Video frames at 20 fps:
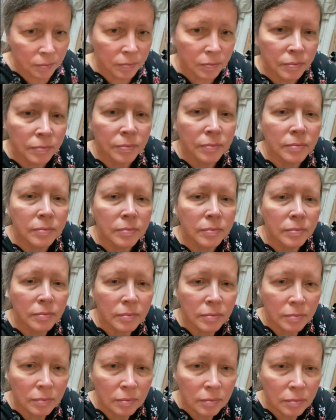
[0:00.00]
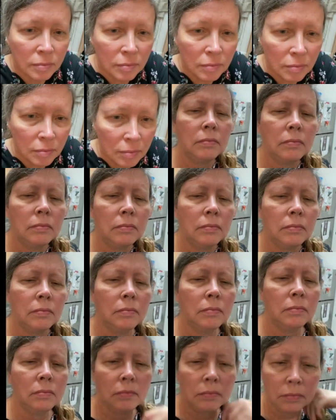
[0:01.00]

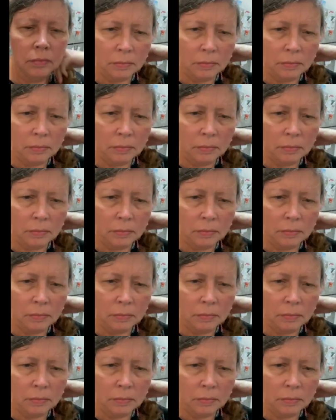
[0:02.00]
[no speech]